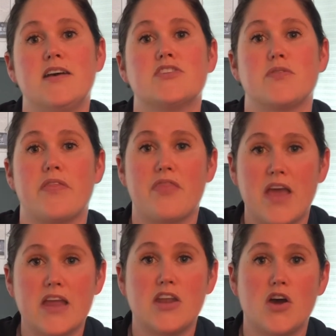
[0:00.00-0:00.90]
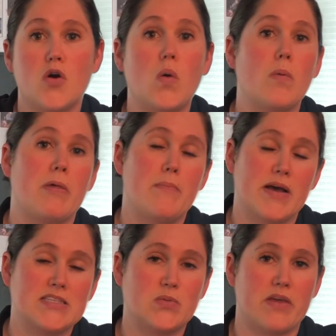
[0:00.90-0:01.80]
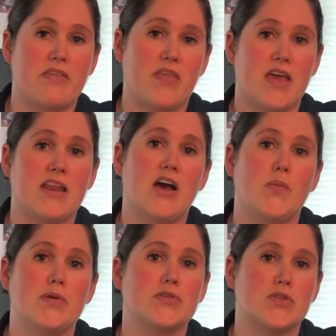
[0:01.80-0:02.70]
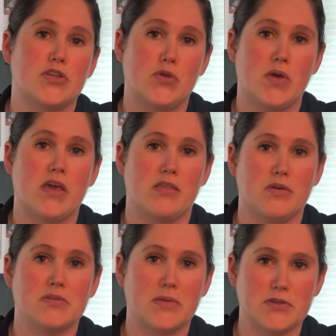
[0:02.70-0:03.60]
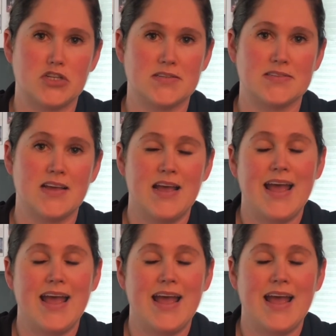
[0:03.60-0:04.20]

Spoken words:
so that they know the best way that they can help you so that you can get those images.